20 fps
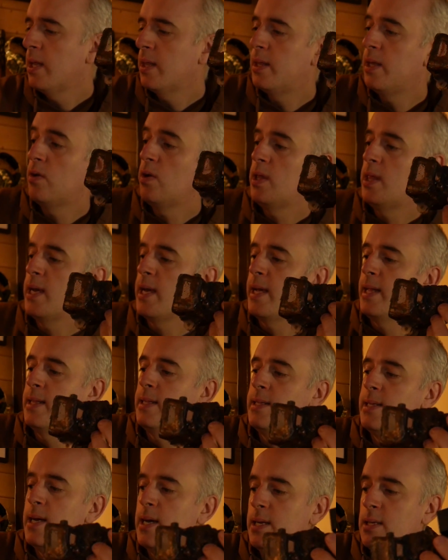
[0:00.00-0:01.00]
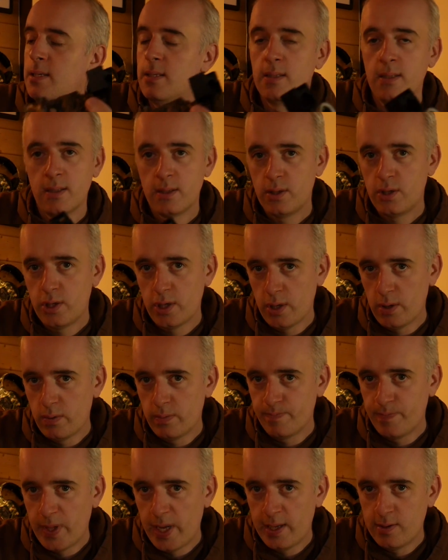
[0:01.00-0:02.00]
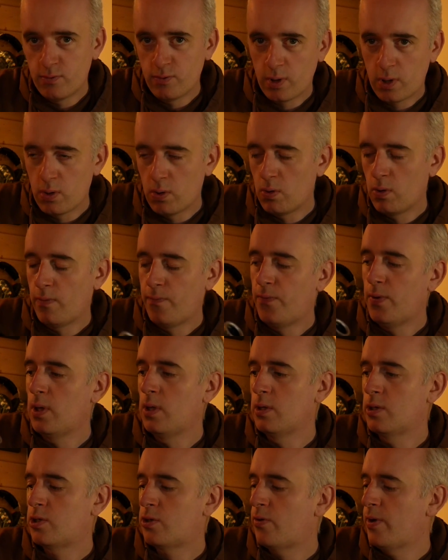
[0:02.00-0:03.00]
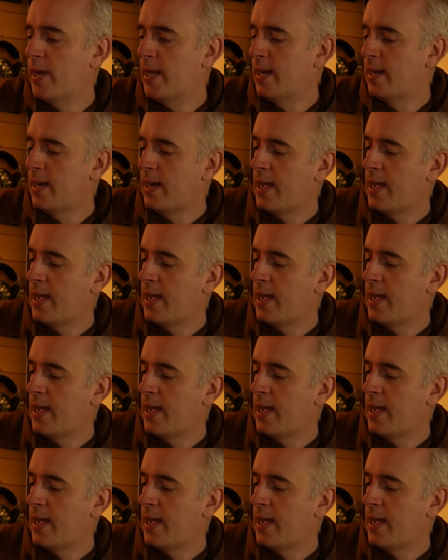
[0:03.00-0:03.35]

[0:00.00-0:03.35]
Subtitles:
The only thing it doesn't do is record full screen.